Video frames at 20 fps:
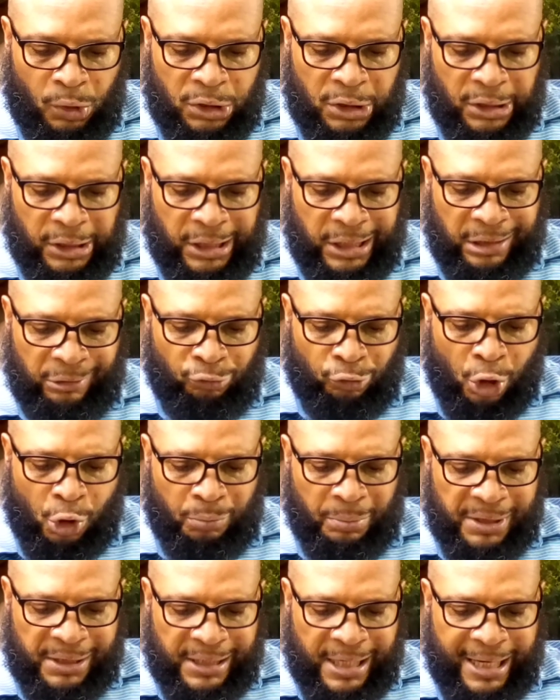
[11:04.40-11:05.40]
once again,
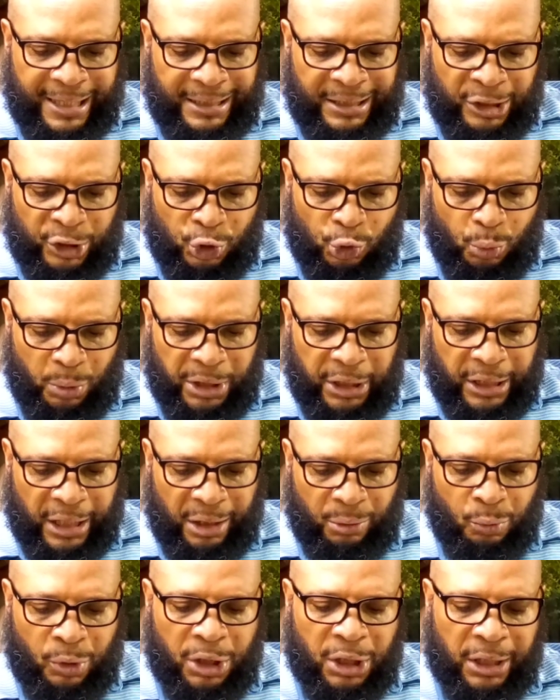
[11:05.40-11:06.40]
Romans 8 and
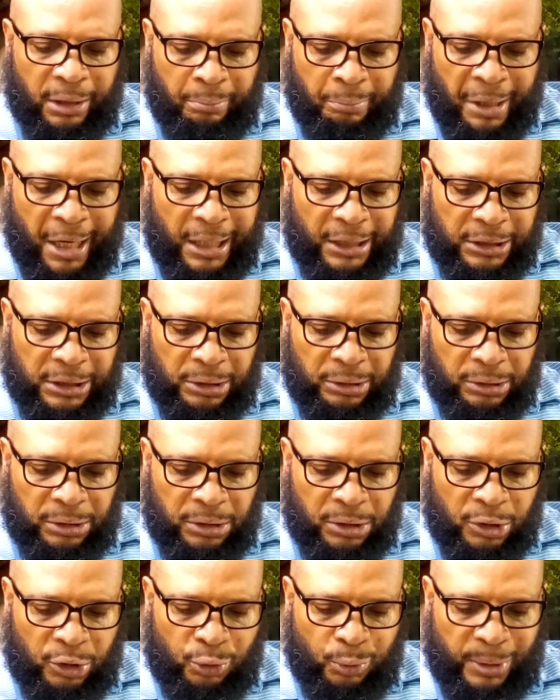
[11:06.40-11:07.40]
28. We'll get back to
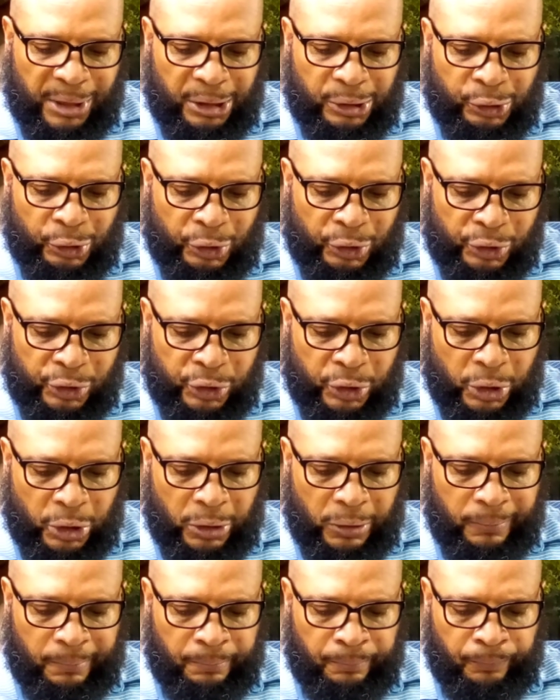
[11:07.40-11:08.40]
the 23rd
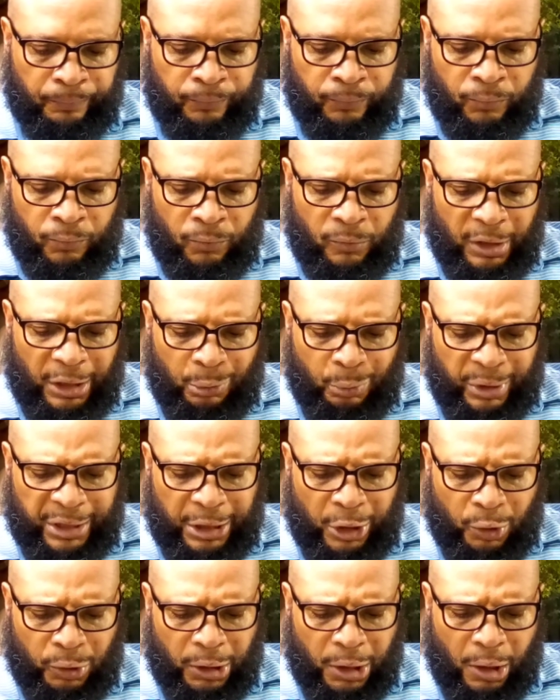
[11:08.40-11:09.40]
Psalm. And we
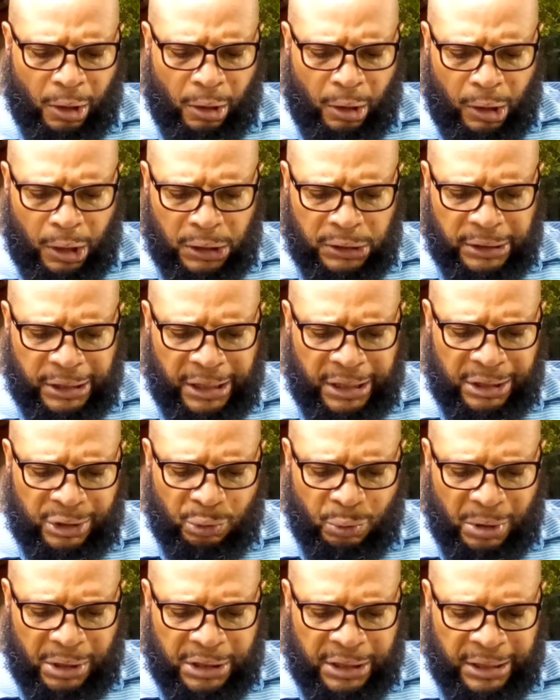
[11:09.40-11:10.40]
know that all
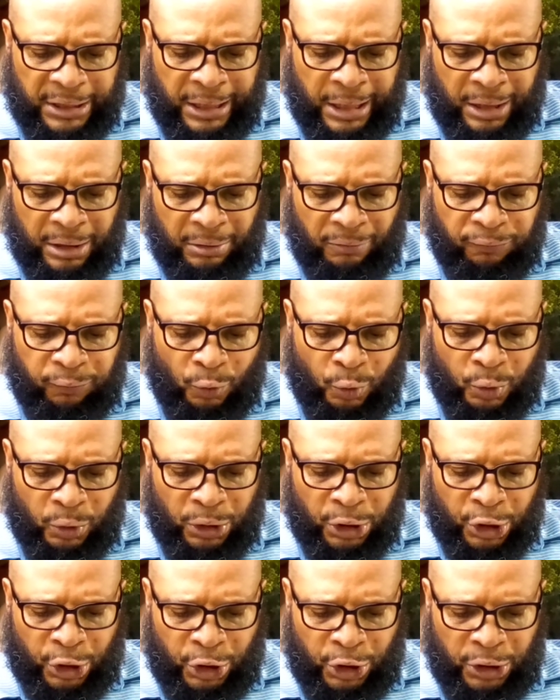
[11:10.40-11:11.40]
things work together for
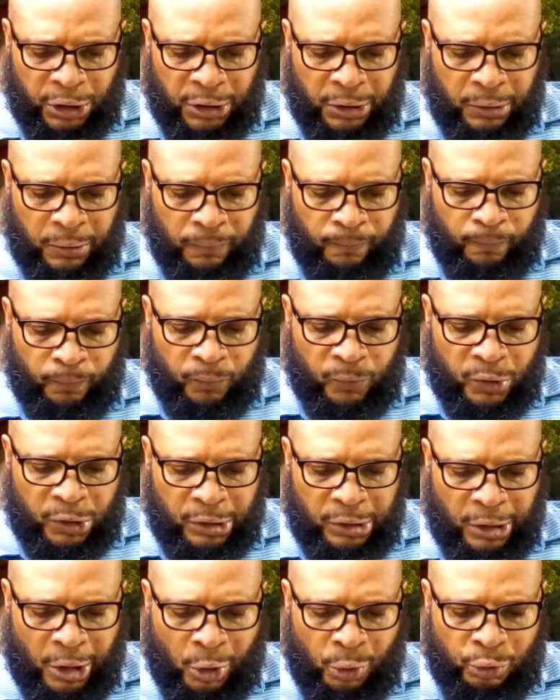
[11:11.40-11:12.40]
good
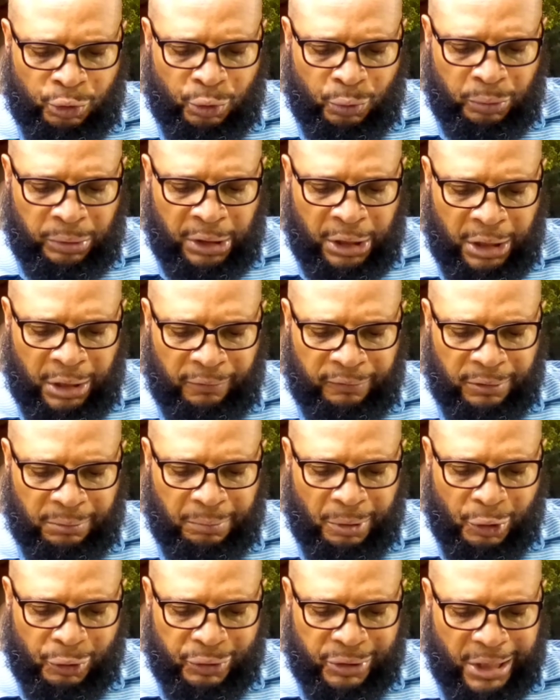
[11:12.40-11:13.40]
to those who love the
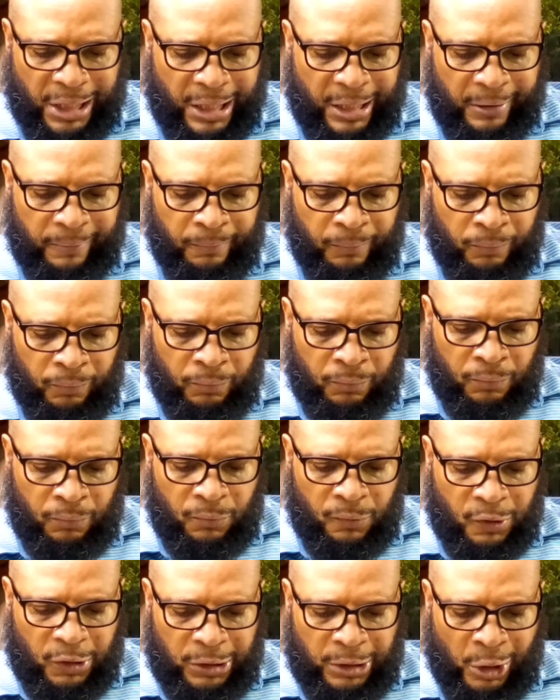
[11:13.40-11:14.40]
Most High,
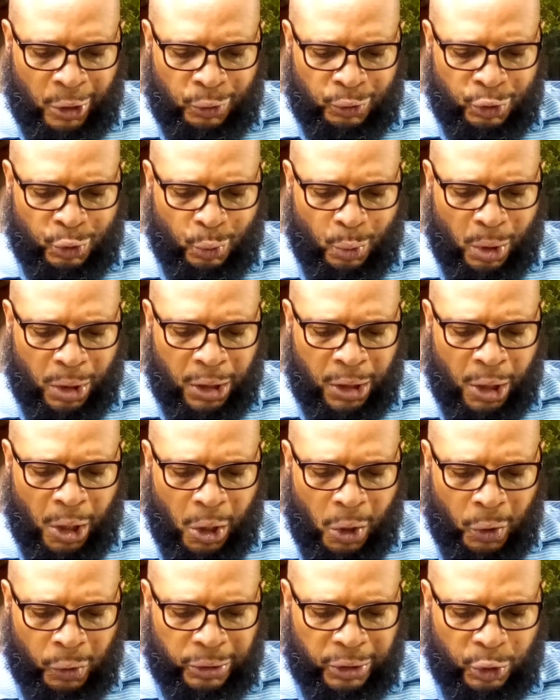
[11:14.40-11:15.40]
to those who are
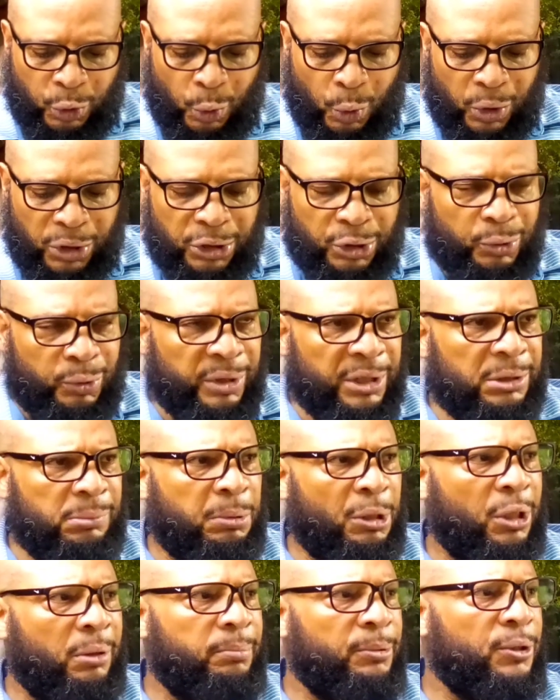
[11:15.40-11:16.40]
called according to his
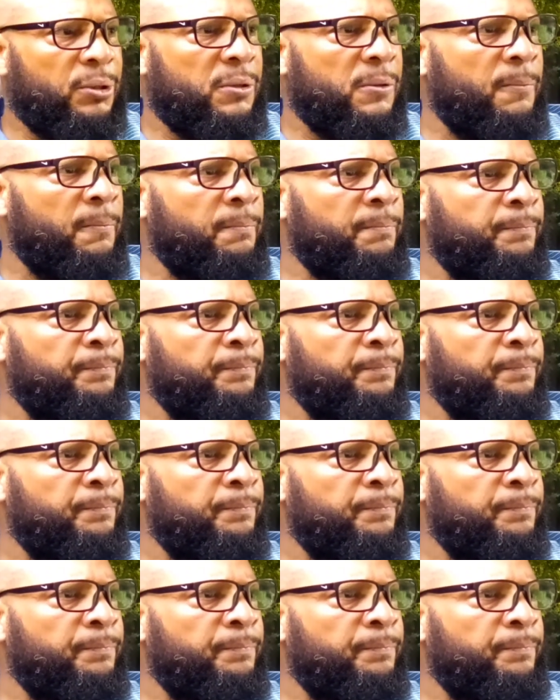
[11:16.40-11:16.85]
purpose.